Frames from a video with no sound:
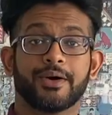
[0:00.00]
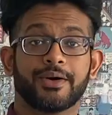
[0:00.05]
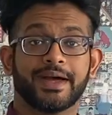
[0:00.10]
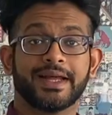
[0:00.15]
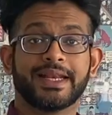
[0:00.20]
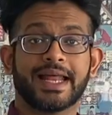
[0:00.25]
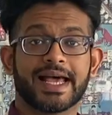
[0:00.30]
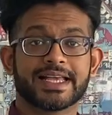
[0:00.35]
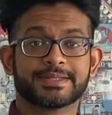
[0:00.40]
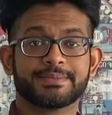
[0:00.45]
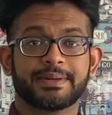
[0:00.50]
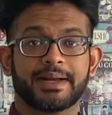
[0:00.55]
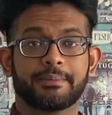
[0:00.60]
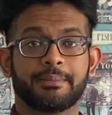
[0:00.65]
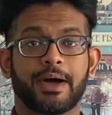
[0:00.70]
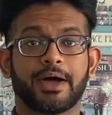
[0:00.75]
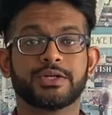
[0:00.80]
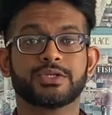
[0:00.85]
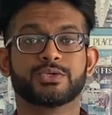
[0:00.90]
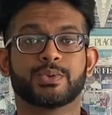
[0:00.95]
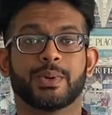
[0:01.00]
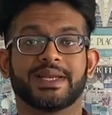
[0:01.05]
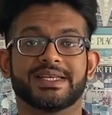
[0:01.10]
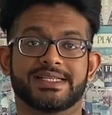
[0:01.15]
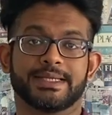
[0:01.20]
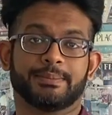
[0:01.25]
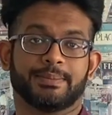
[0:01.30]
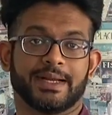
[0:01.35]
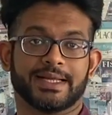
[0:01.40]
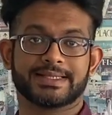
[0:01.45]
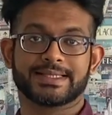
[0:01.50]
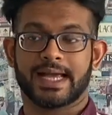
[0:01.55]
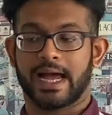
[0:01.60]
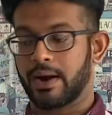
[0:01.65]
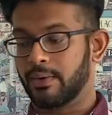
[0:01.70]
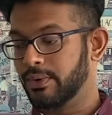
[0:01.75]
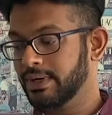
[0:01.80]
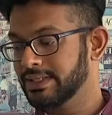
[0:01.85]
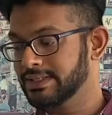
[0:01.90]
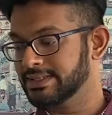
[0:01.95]
it has been about 20 plus
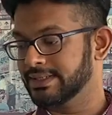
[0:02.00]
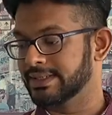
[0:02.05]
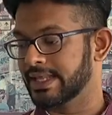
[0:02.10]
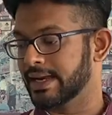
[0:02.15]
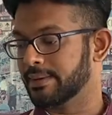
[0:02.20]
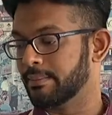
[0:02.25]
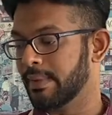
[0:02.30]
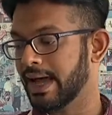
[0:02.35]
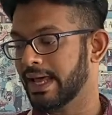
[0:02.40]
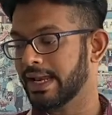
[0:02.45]
hours that my